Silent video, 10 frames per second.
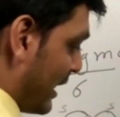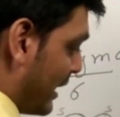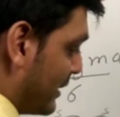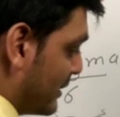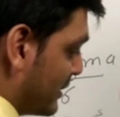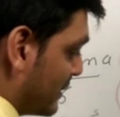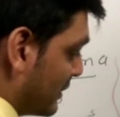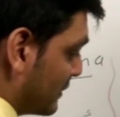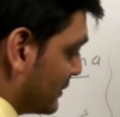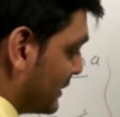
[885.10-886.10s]
and
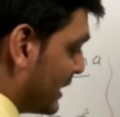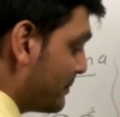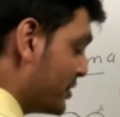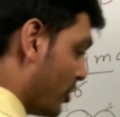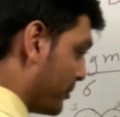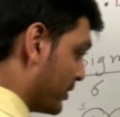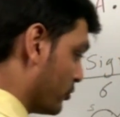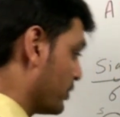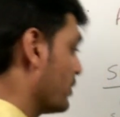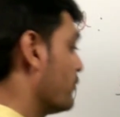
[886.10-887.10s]
3p orbital,
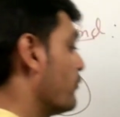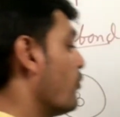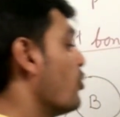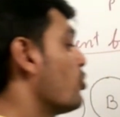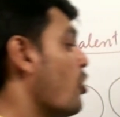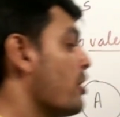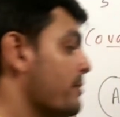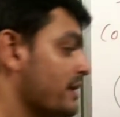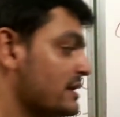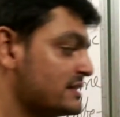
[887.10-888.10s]
total 4
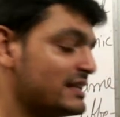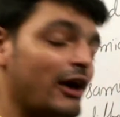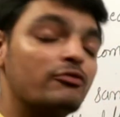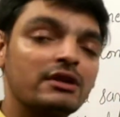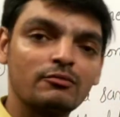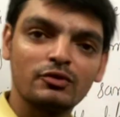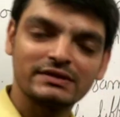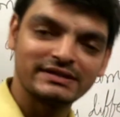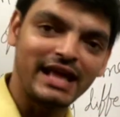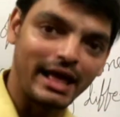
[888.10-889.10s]
orbitals in
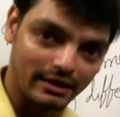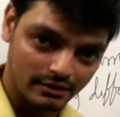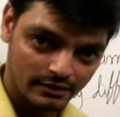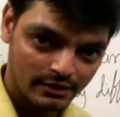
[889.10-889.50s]
outermost shell,